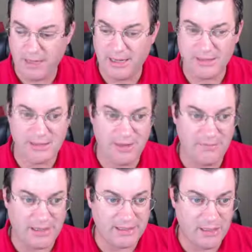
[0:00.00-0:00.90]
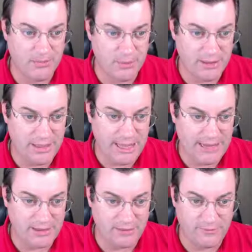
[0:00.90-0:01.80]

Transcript: still have my tuplet active.